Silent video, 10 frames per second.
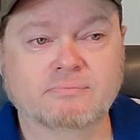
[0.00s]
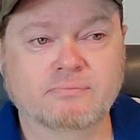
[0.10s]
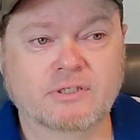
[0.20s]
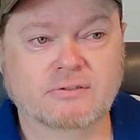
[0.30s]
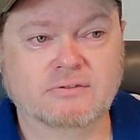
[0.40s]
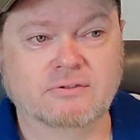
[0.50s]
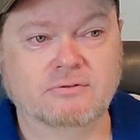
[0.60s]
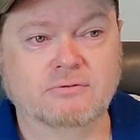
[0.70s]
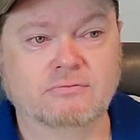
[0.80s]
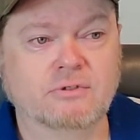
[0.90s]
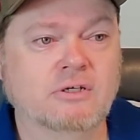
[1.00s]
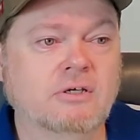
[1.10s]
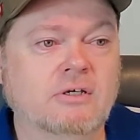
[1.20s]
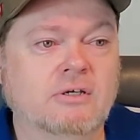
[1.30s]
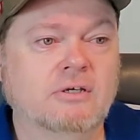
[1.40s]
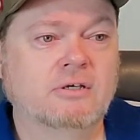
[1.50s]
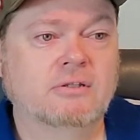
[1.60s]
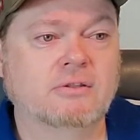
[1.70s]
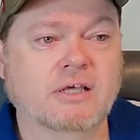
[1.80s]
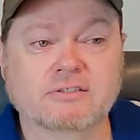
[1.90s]
So
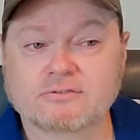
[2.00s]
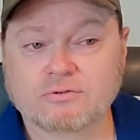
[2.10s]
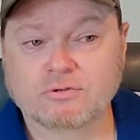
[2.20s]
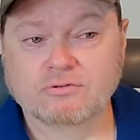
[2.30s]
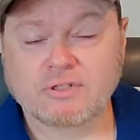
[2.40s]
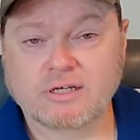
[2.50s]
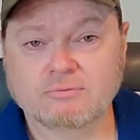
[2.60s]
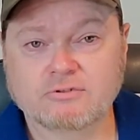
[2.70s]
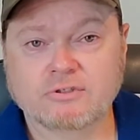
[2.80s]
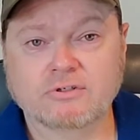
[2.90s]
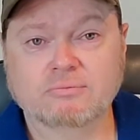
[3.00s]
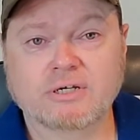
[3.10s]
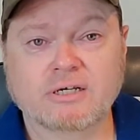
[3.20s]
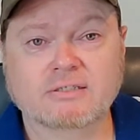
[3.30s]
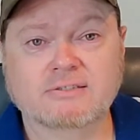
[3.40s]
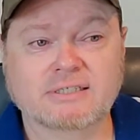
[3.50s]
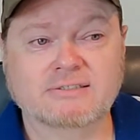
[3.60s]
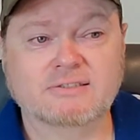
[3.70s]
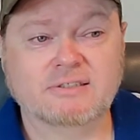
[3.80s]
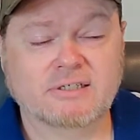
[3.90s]
next cruise line we'll talk about is
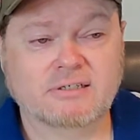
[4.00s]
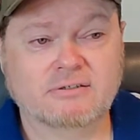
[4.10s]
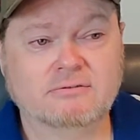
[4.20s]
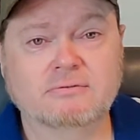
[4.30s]
NCL.